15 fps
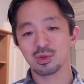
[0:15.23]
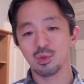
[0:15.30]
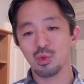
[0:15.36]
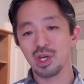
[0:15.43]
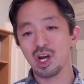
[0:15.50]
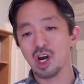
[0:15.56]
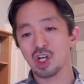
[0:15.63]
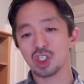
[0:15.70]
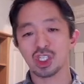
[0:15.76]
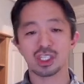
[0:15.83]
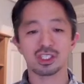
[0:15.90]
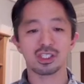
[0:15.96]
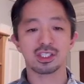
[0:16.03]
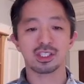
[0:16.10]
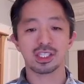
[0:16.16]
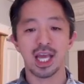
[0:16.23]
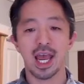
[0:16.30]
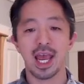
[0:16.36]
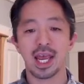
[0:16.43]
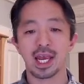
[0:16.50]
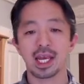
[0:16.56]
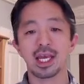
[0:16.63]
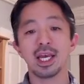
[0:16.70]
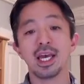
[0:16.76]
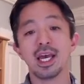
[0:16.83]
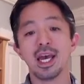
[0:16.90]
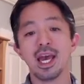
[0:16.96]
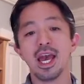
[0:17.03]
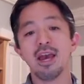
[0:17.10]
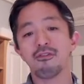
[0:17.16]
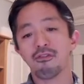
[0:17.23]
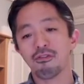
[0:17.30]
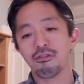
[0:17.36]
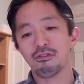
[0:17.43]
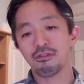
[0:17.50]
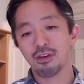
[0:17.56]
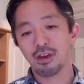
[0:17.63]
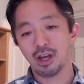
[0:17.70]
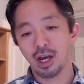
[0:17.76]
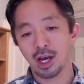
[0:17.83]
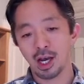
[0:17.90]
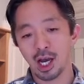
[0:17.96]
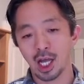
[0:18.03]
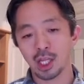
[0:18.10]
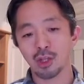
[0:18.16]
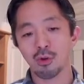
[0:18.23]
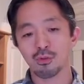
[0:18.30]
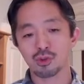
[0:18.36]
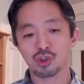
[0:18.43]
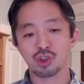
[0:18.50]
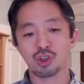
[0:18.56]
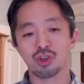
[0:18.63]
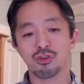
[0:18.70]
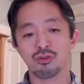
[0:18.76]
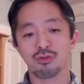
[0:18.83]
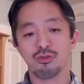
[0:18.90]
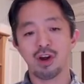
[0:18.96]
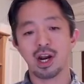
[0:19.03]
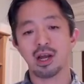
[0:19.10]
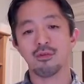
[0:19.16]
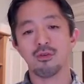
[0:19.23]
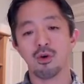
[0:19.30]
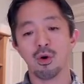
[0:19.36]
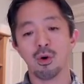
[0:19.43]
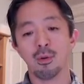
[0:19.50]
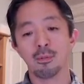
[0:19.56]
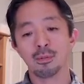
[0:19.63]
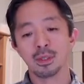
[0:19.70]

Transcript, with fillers: We are just saying if uh, an observed variable